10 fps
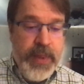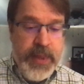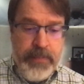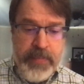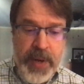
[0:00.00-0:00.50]

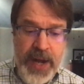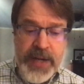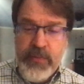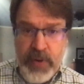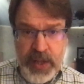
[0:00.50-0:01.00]
The
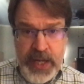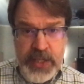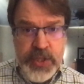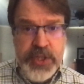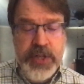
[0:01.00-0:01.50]
bonded
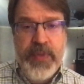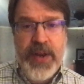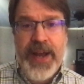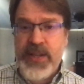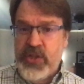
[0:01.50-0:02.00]
relationship that
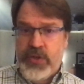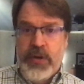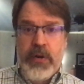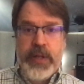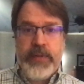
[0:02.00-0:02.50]
I
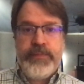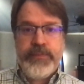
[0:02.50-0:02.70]
started